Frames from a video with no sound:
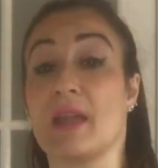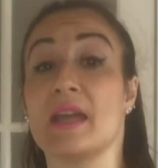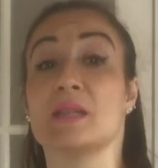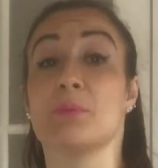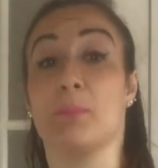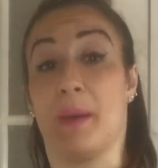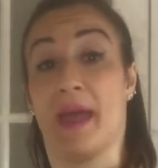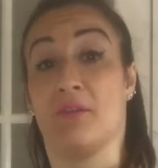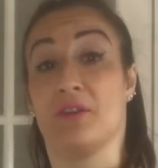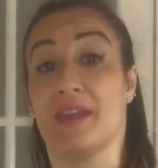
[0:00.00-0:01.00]
is
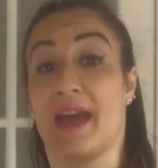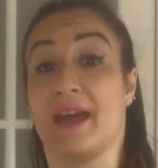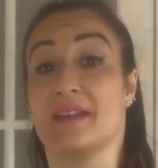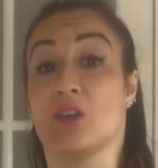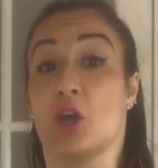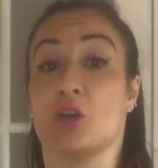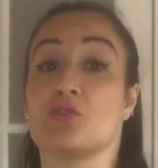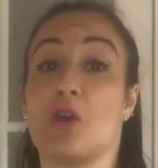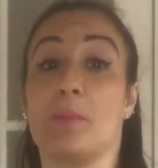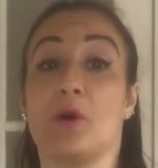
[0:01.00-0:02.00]
prepare on the and,
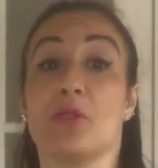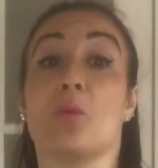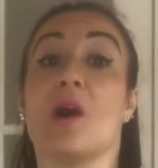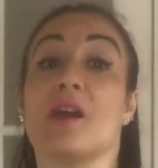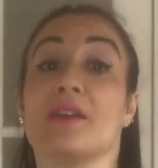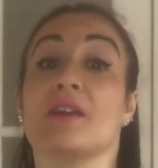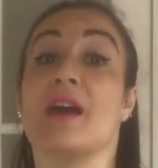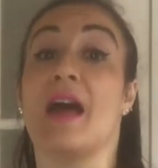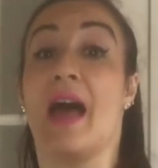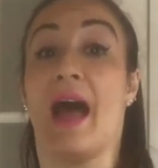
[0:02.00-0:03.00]
drop on the 1,
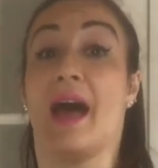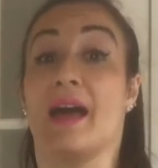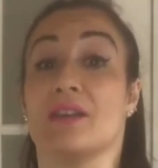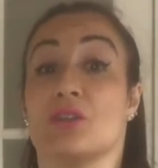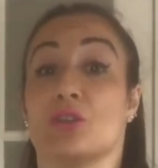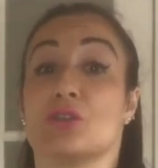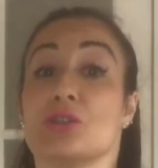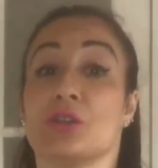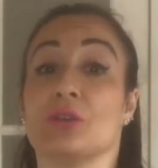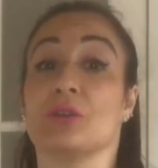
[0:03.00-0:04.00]
and
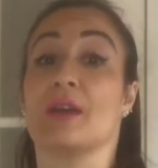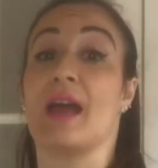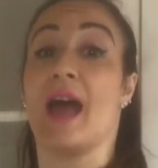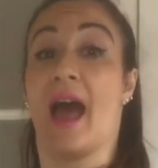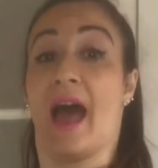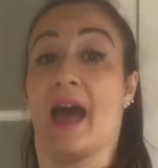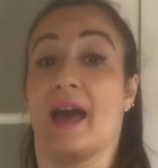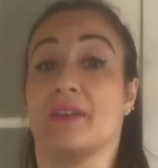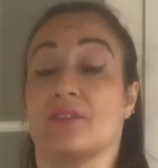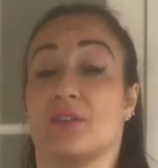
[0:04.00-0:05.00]
2,
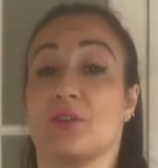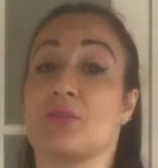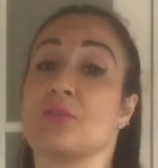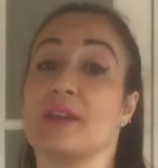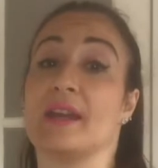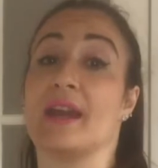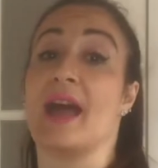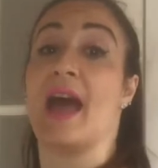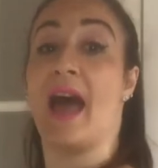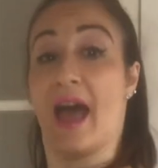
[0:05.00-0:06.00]
and 3,
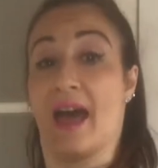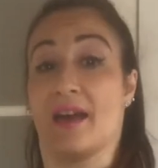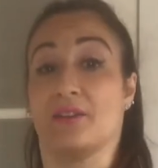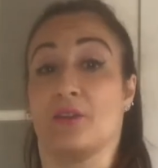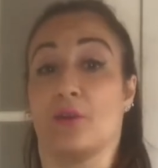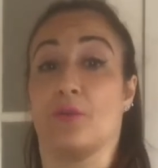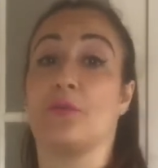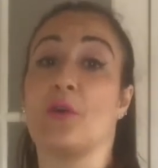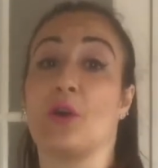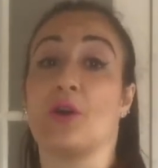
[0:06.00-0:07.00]
and
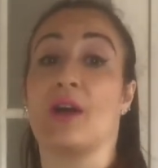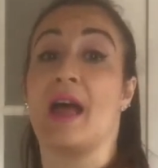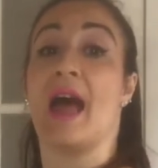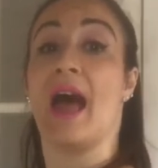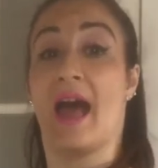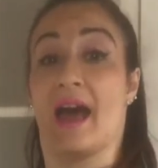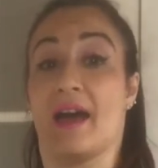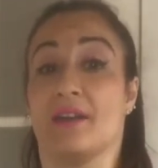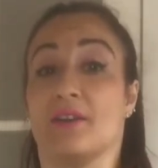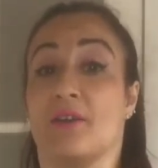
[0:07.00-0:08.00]
4,
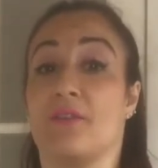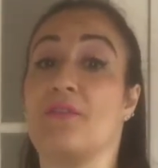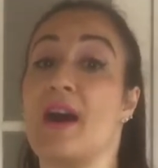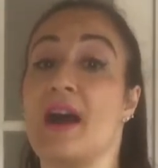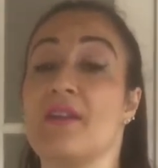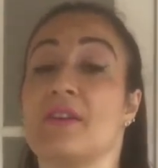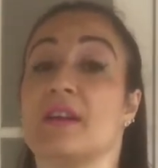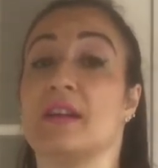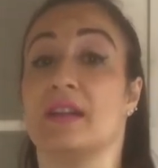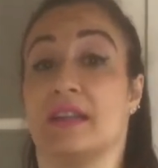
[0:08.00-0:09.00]
and 5,
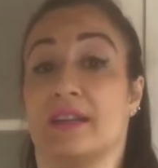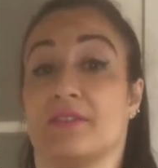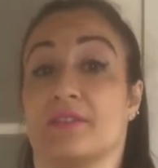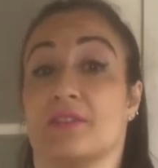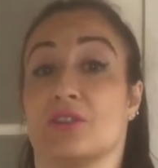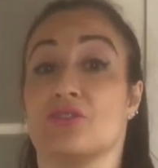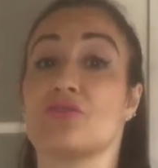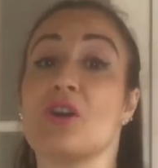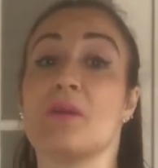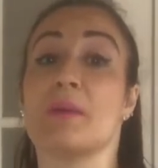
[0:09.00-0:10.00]
lift,
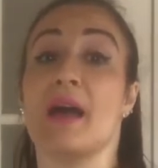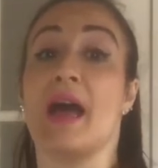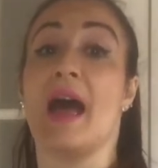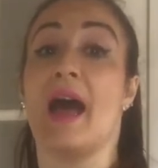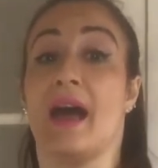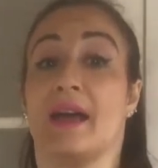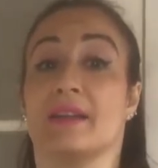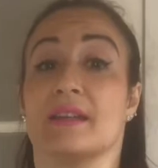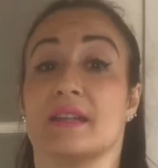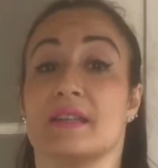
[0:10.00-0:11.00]
drop,
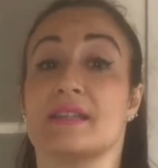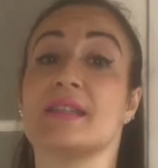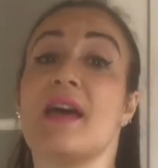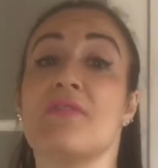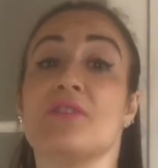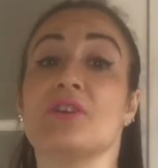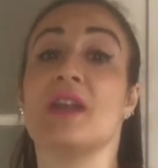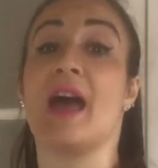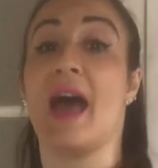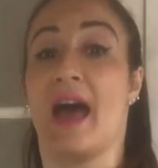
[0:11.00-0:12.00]
and 7,
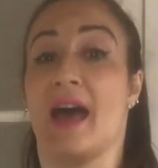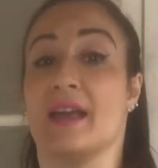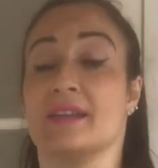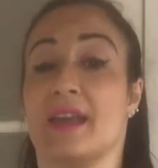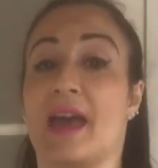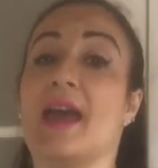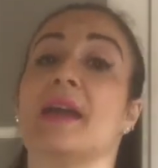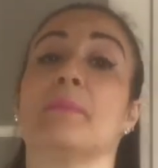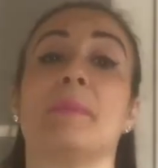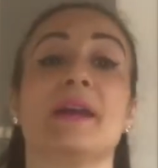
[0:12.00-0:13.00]
and
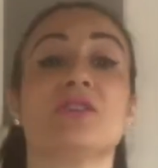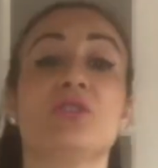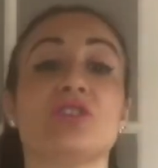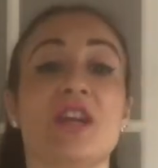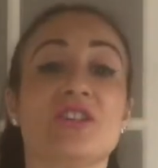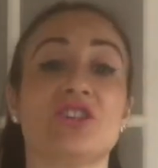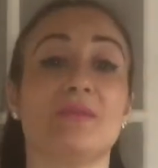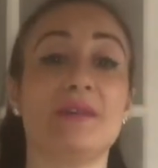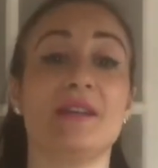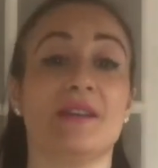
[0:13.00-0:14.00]
8. Back to your chest
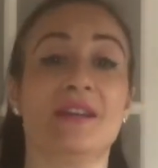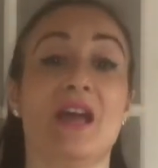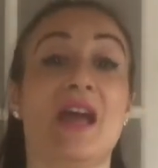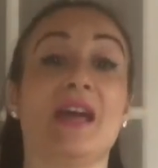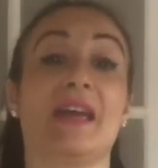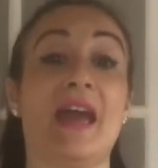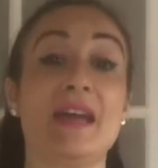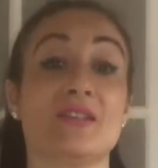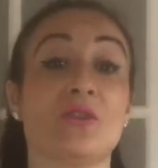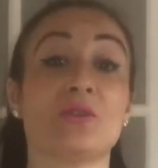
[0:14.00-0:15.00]
shimmy.
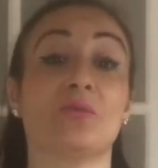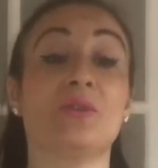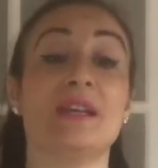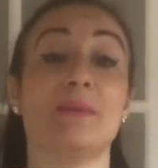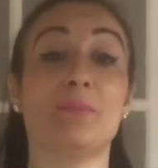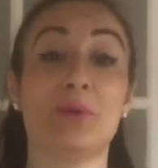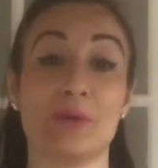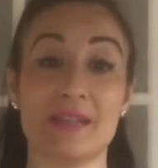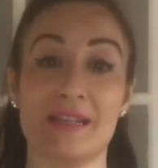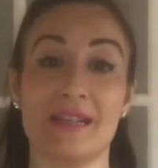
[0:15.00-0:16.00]
Okay, so it's really
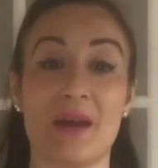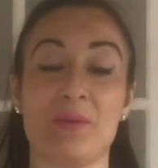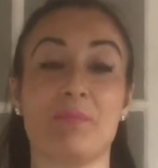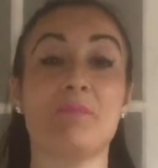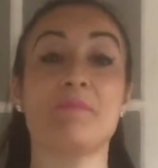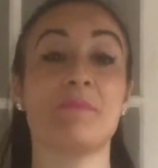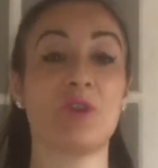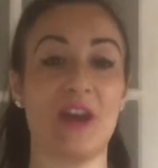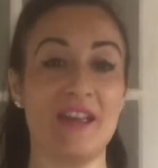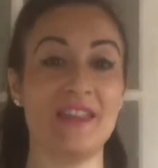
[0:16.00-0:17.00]
important that we
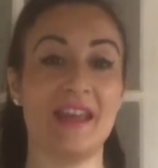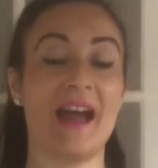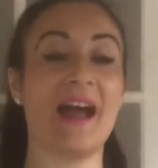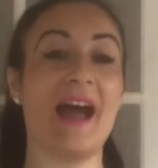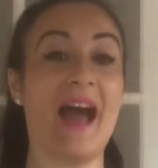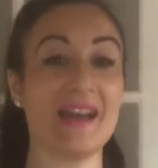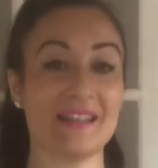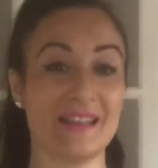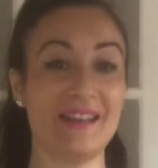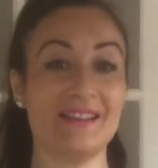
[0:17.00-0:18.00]
create the
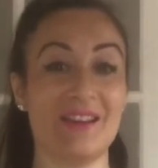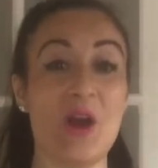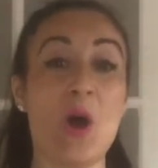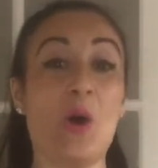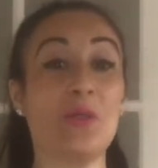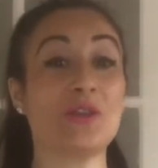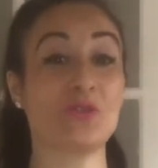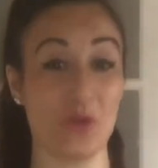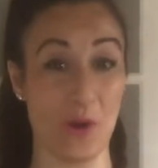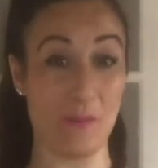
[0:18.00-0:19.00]
accent on the
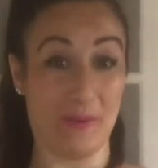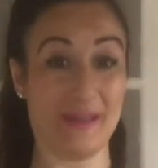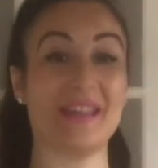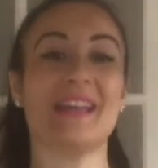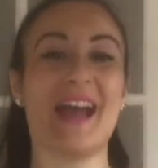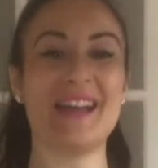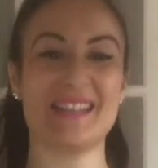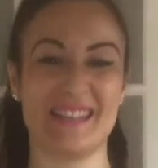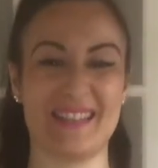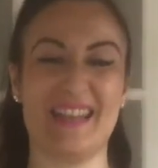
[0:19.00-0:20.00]
drop.
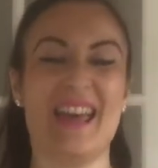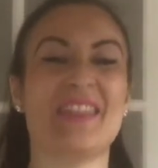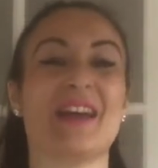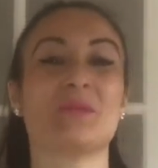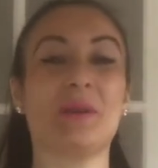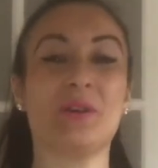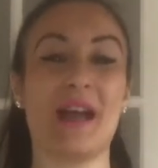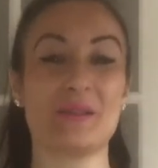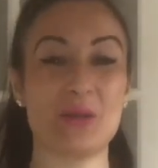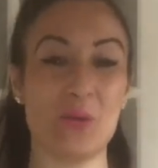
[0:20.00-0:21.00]
Yes, that's where you're
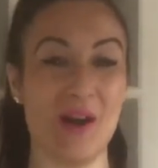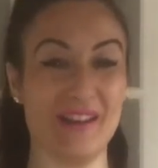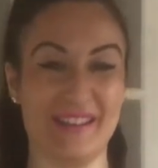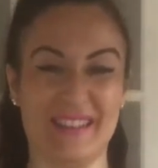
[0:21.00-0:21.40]
counting 1.